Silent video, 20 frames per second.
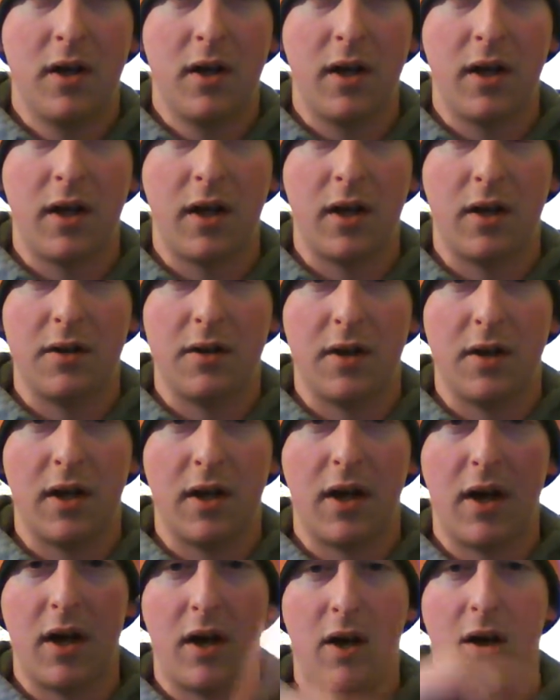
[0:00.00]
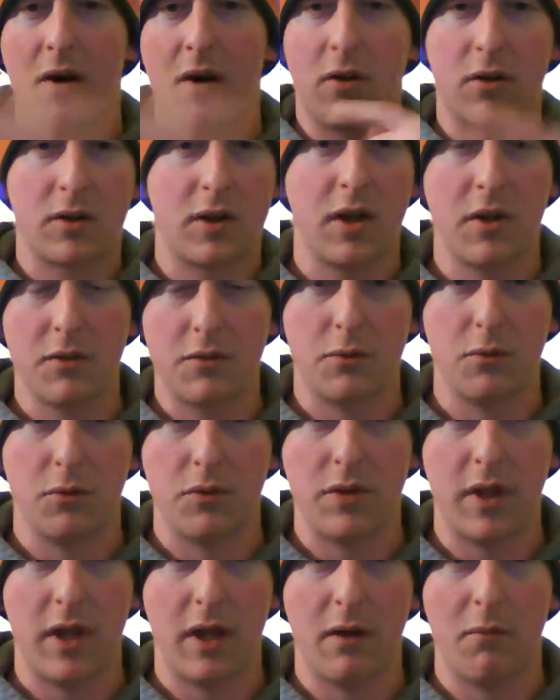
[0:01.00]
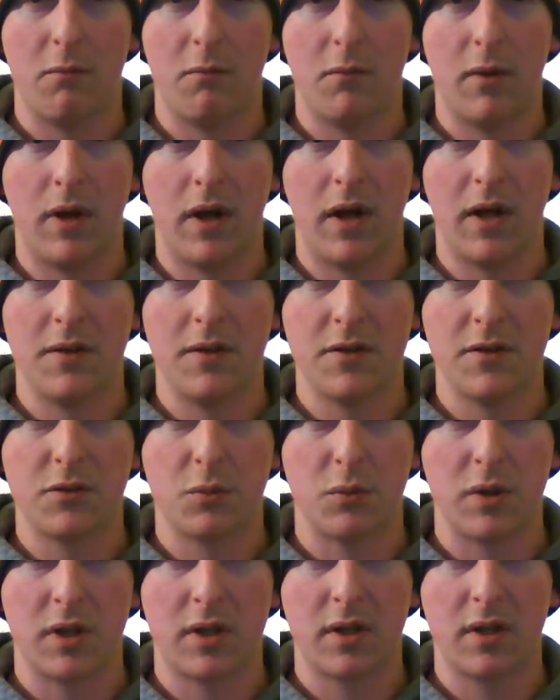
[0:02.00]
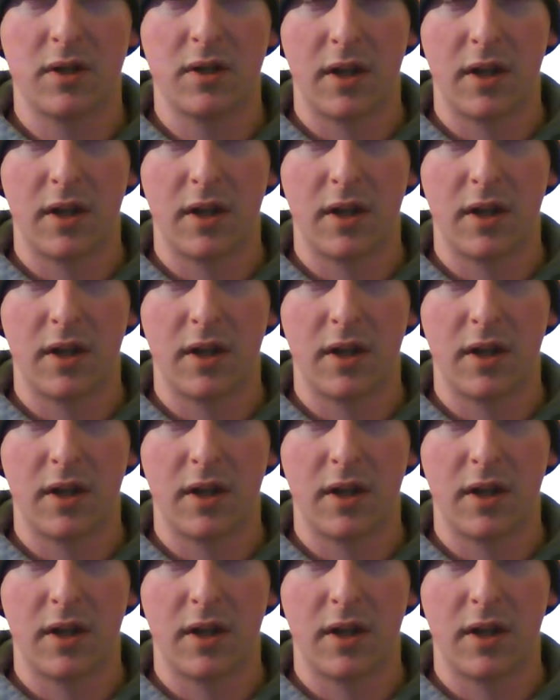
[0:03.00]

and I'll get through them this week.